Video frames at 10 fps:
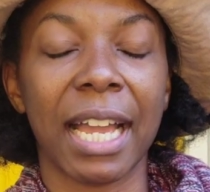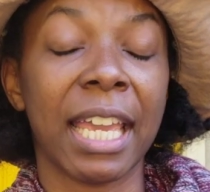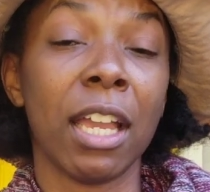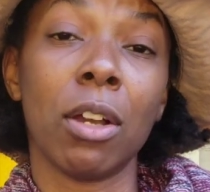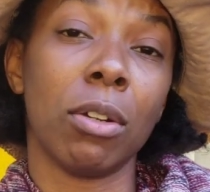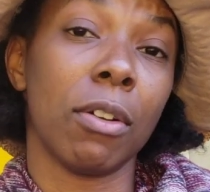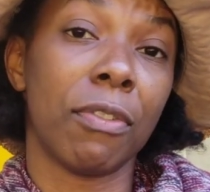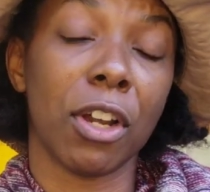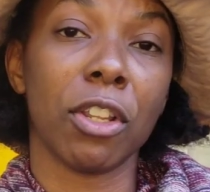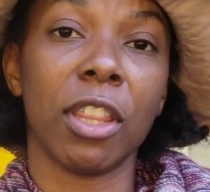can't go no
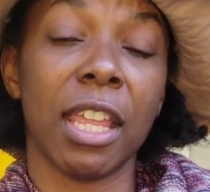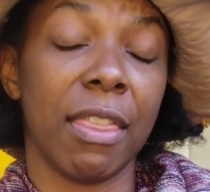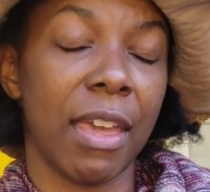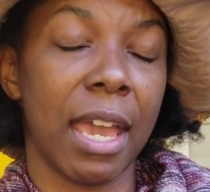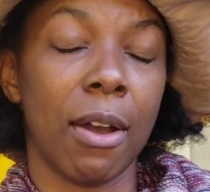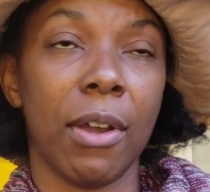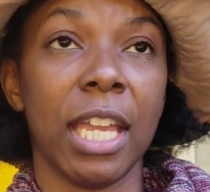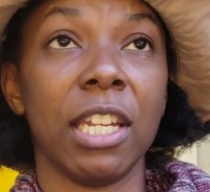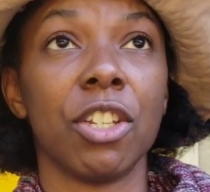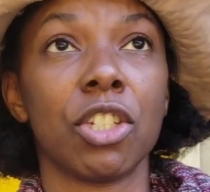further than that
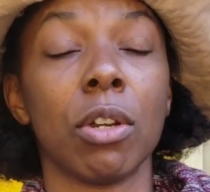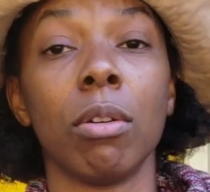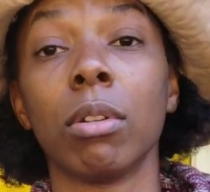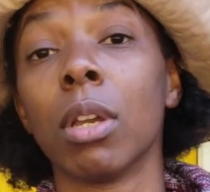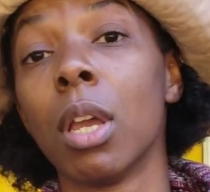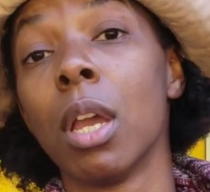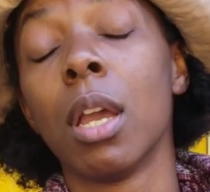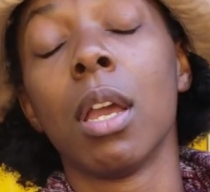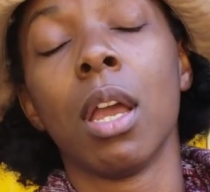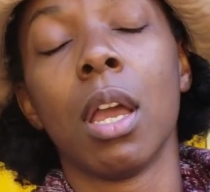in this shoulder.
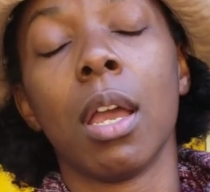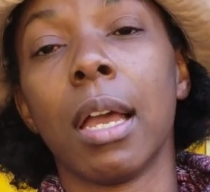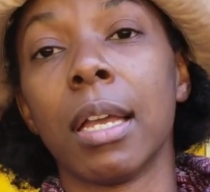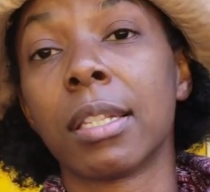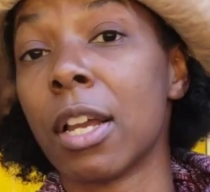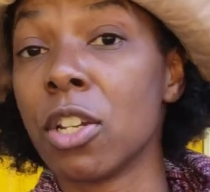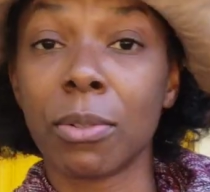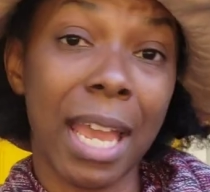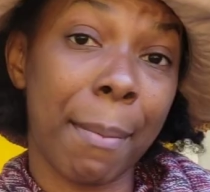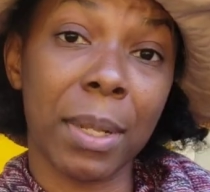
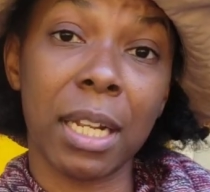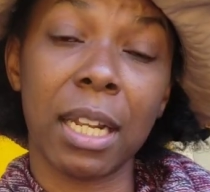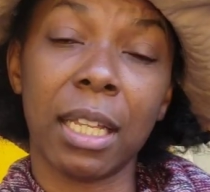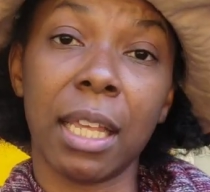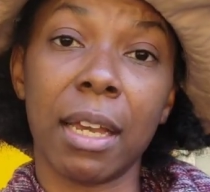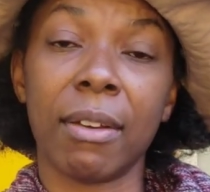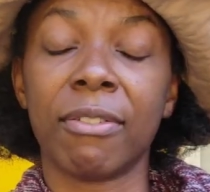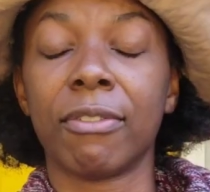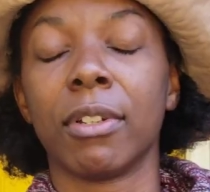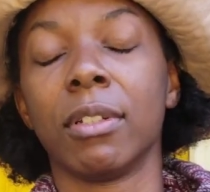Surgery happened in the
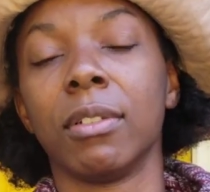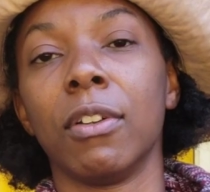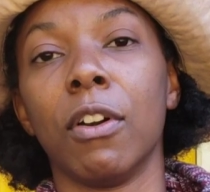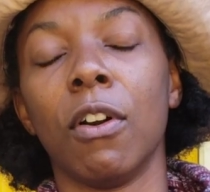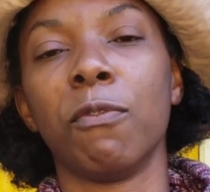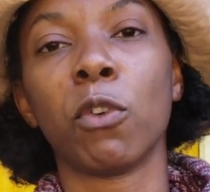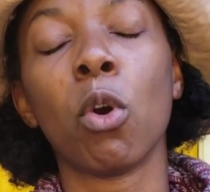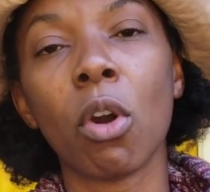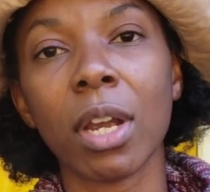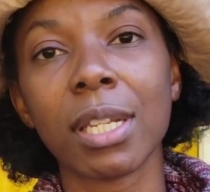left. Of
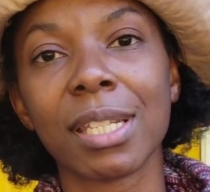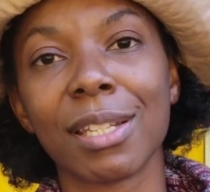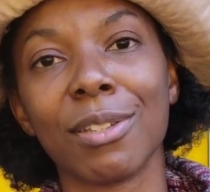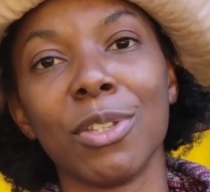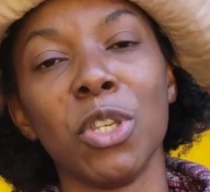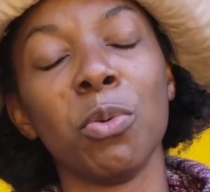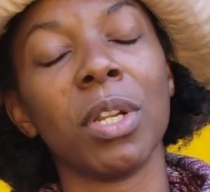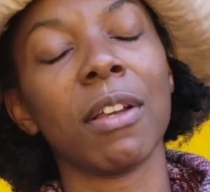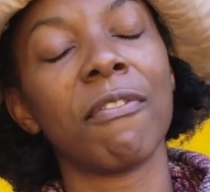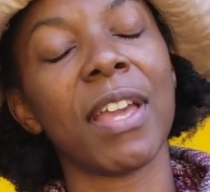course, you
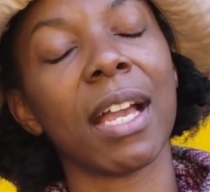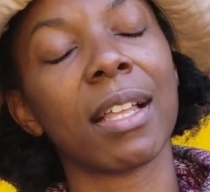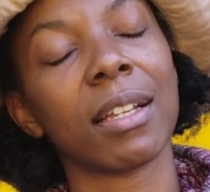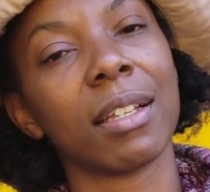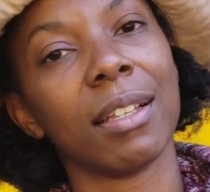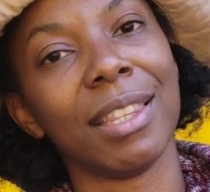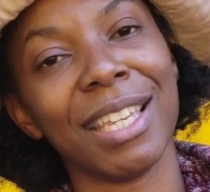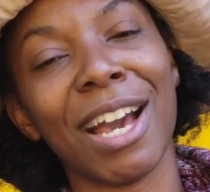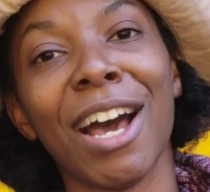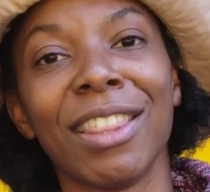will affect
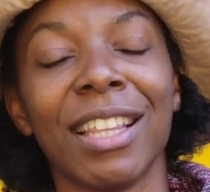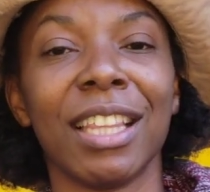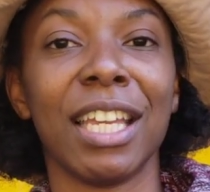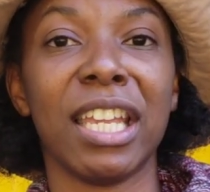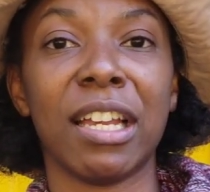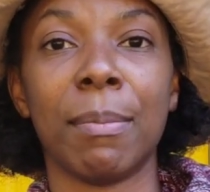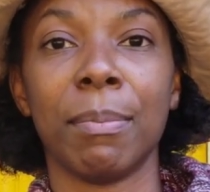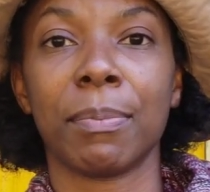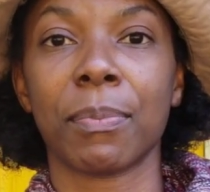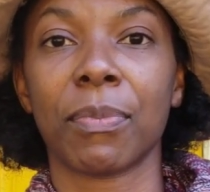the other
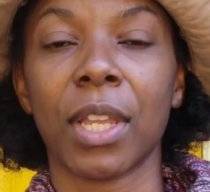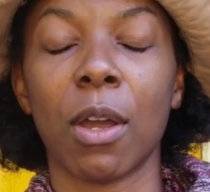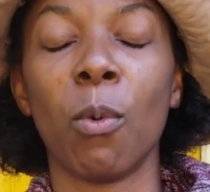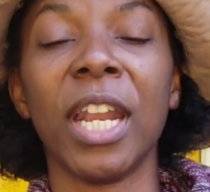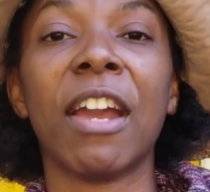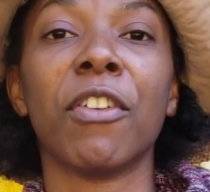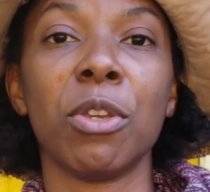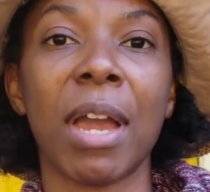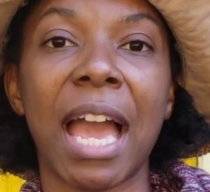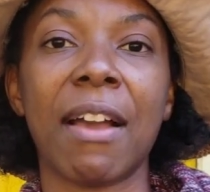limb whenever
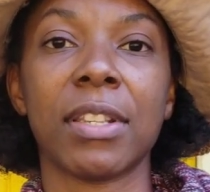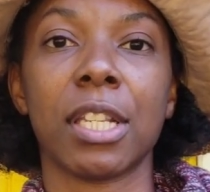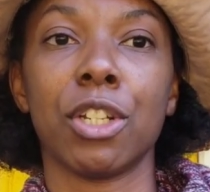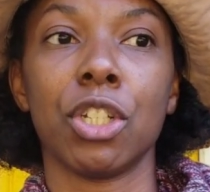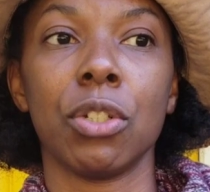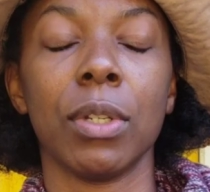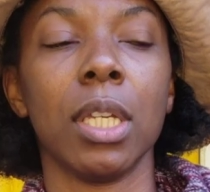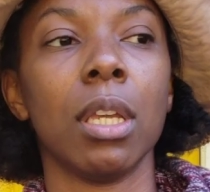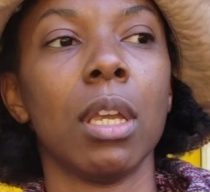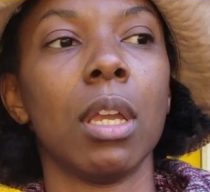you have surgery.